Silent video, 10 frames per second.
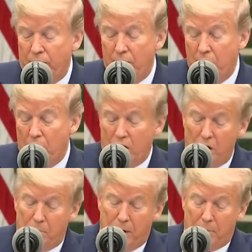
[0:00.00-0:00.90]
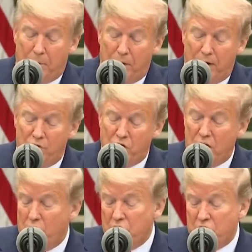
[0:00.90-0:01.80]
the American people have
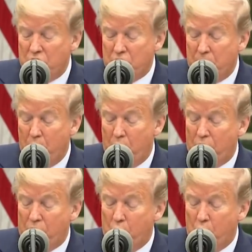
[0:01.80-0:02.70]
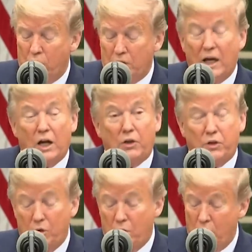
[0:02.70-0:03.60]
generously supported the World
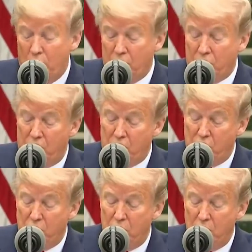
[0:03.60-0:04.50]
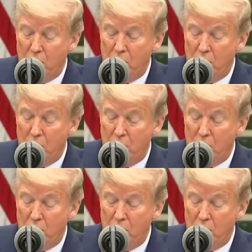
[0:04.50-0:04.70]
Health Organization